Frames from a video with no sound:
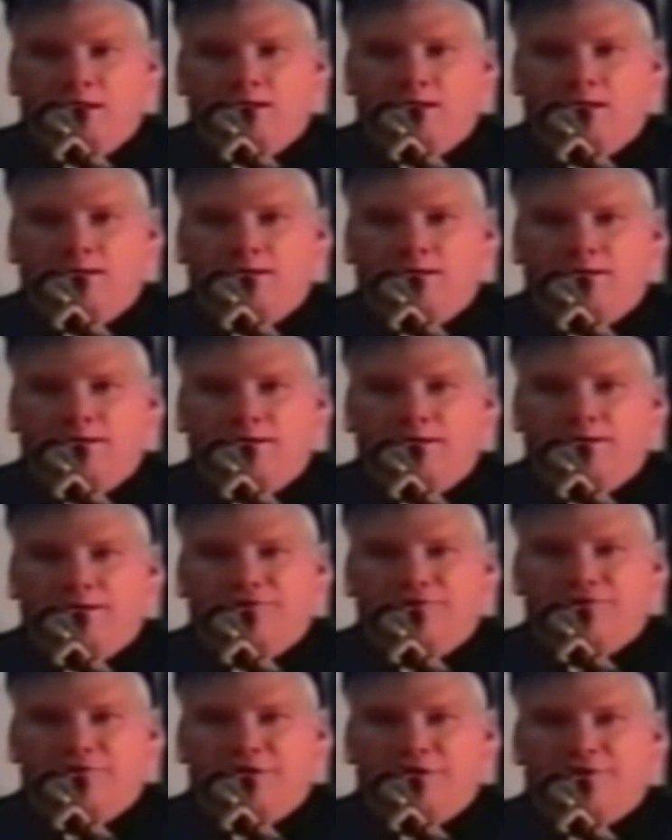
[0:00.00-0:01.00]

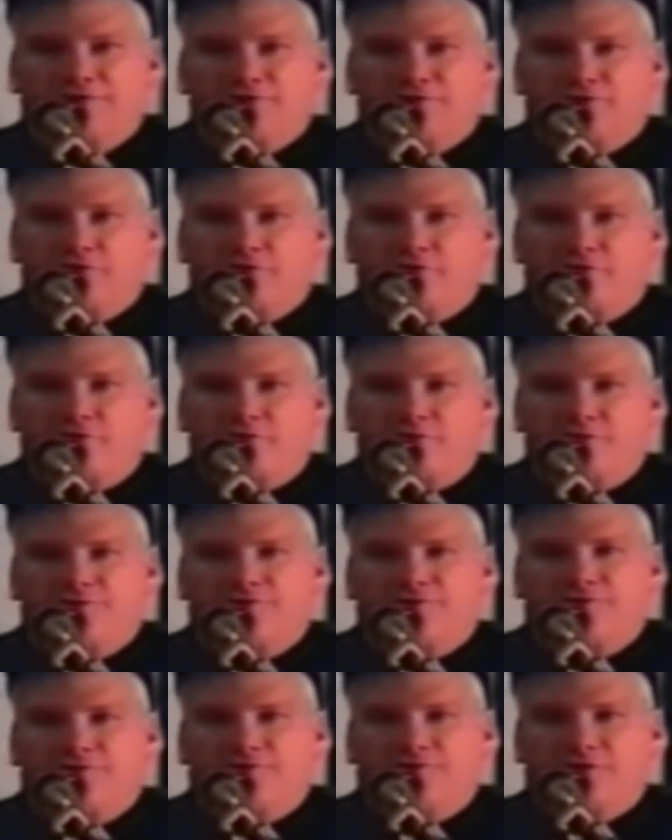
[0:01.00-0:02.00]
Uh, sinister
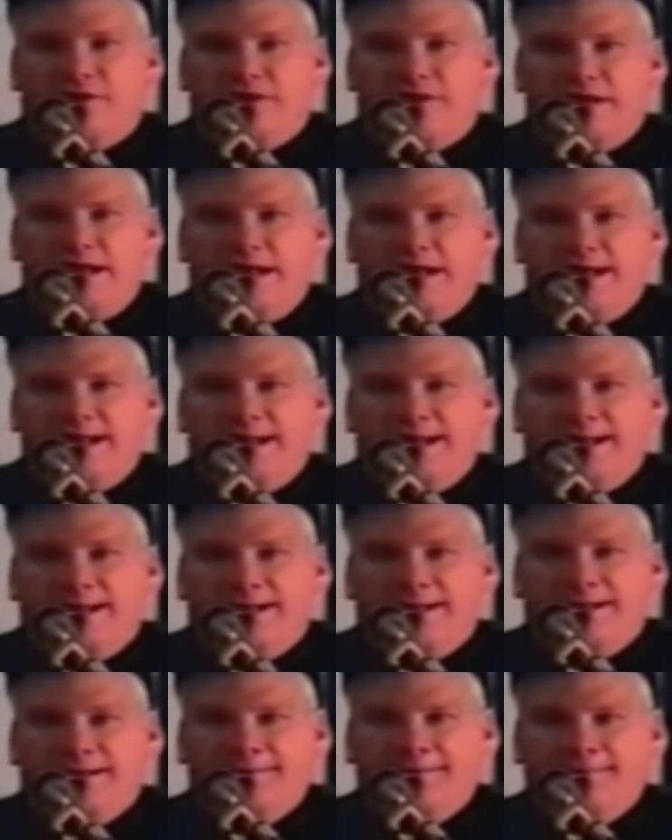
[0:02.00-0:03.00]
forces indeed.
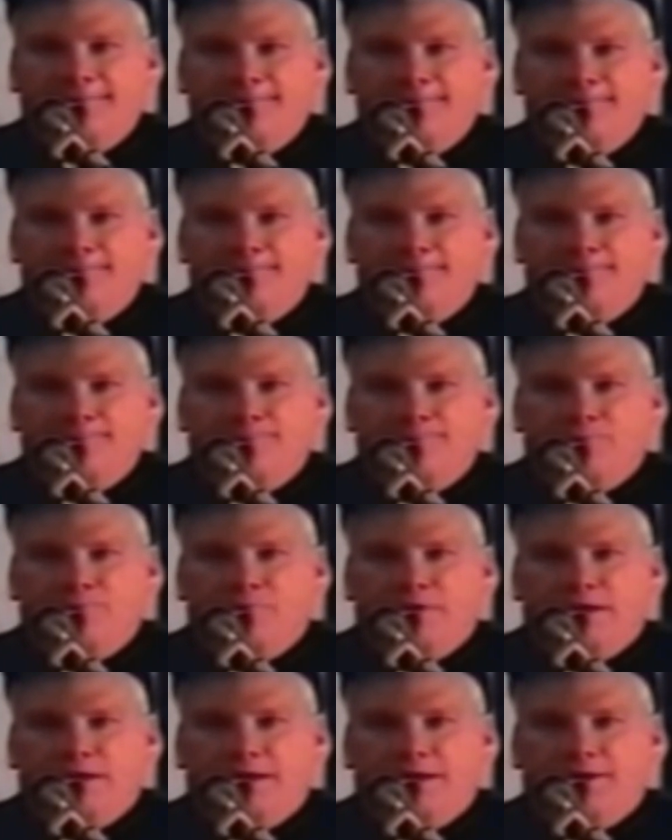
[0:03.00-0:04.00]

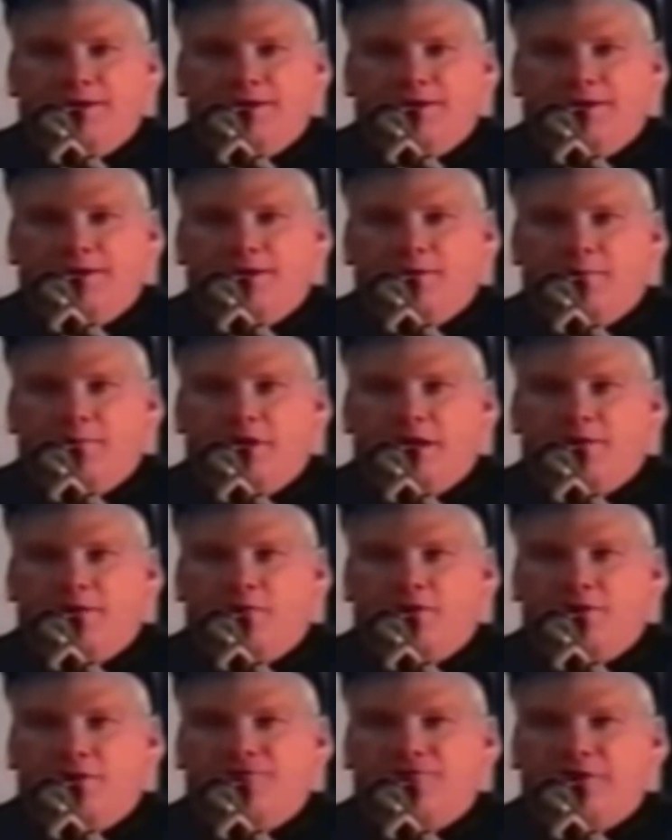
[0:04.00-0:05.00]
And you
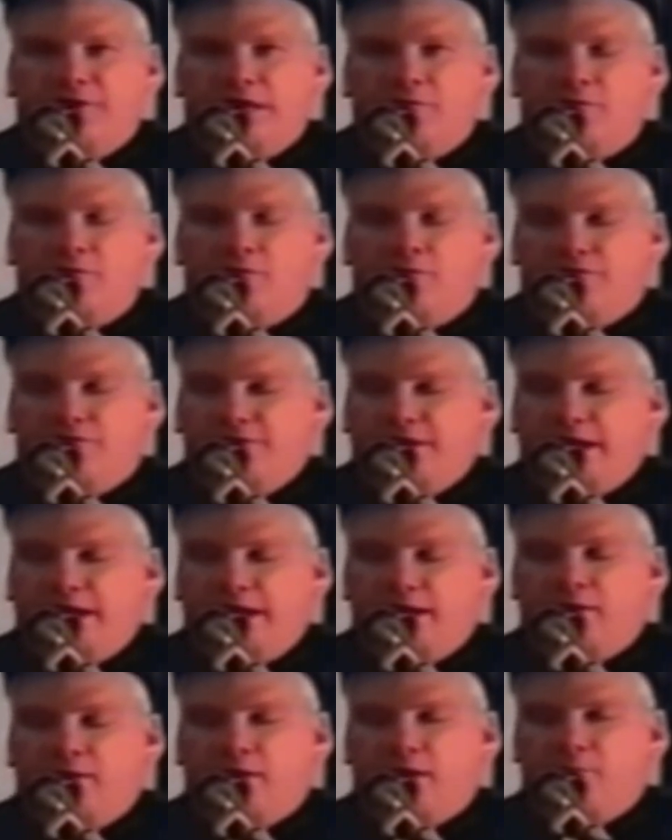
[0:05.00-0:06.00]
might want to say, well,
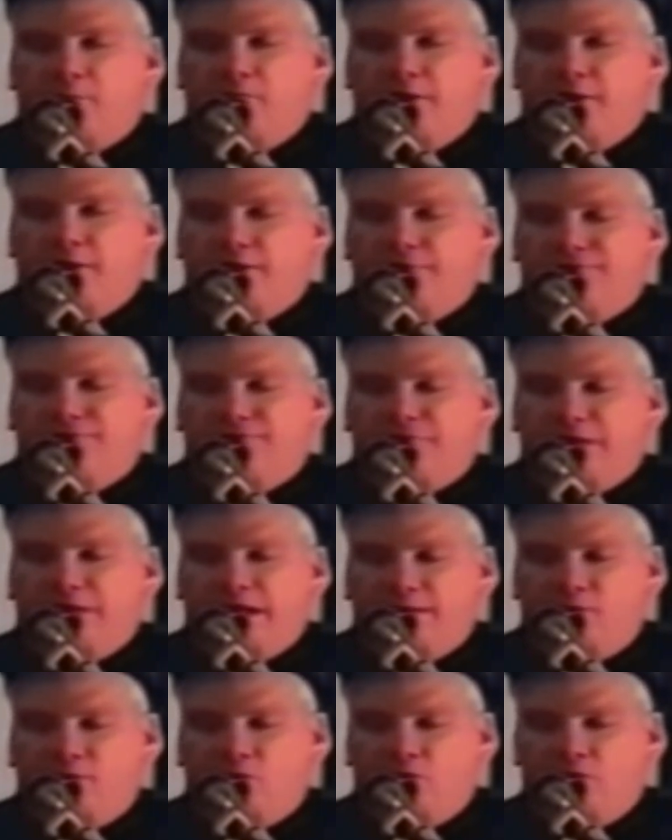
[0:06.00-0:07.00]
gee, how come we don't
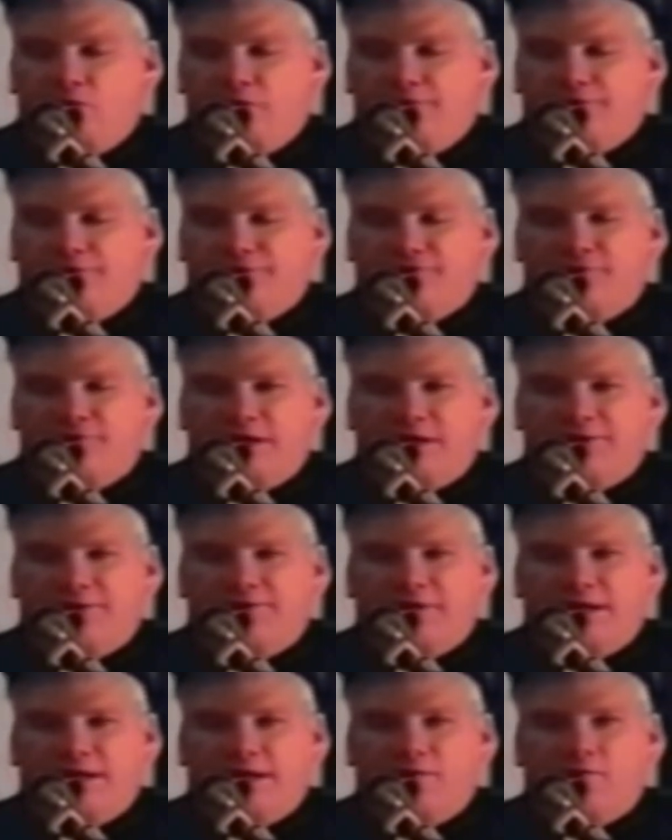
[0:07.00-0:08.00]
see more of this
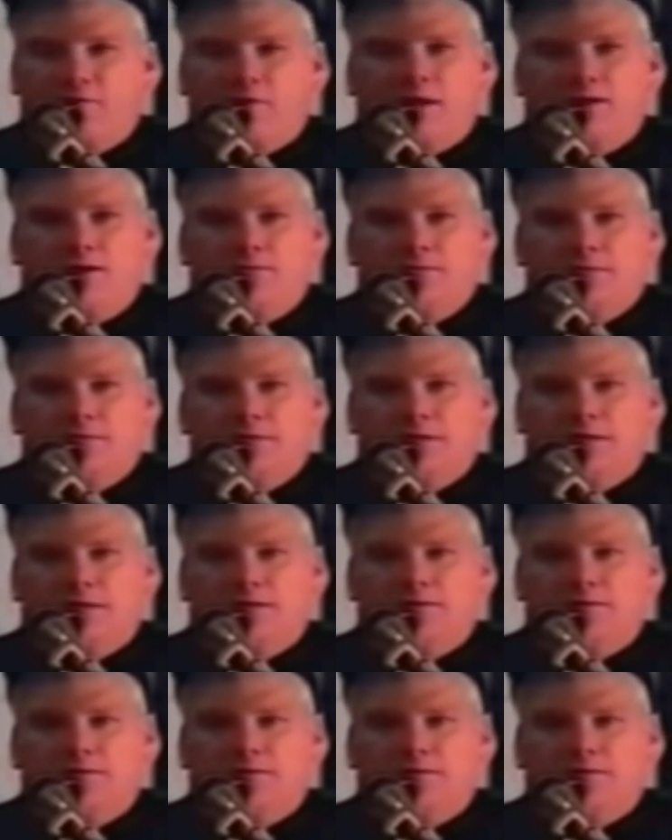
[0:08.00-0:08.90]
kind of thing? Well,